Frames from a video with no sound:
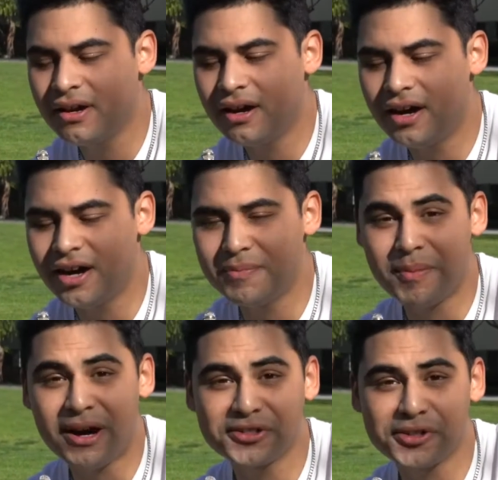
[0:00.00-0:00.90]
I'm
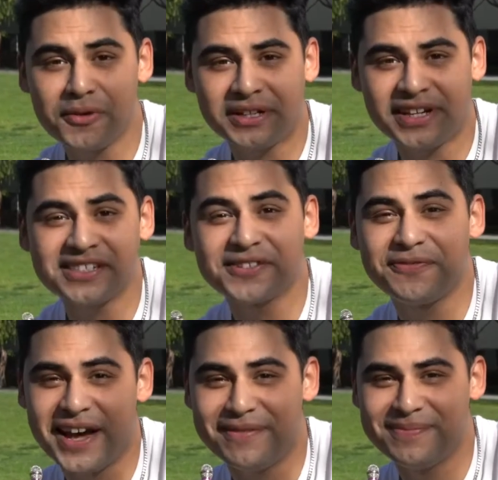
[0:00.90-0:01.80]
also in Gangsta
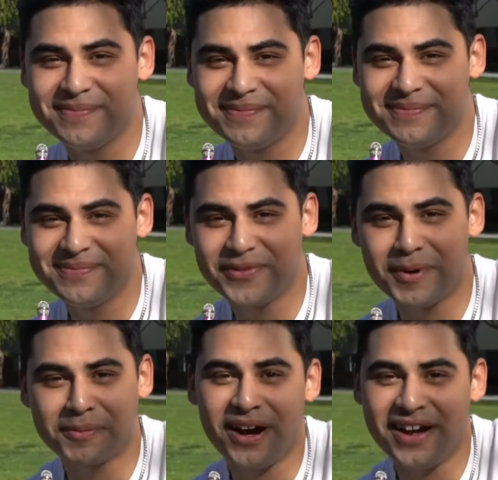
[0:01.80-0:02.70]
Fam from
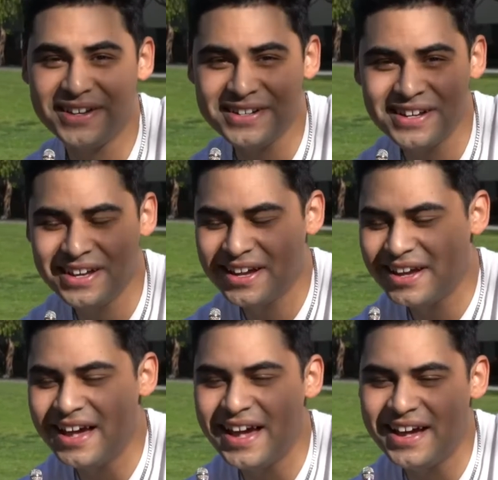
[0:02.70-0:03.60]
Akbayan,
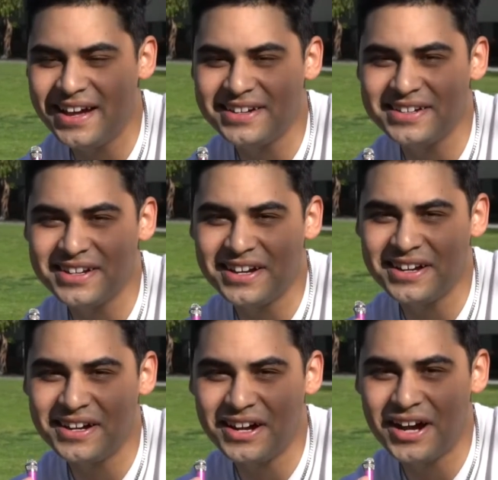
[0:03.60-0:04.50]
and
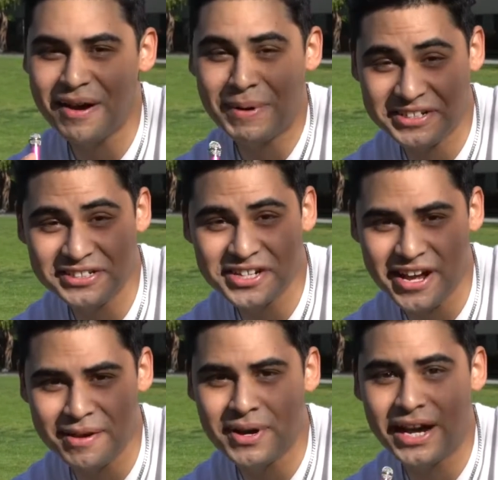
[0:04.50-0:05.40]
my DJ
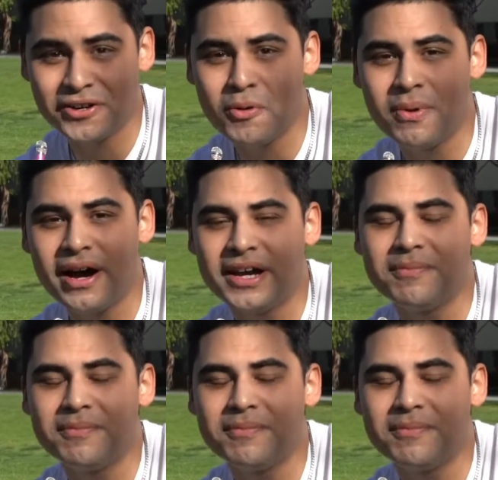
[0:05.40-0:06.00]
name, I go by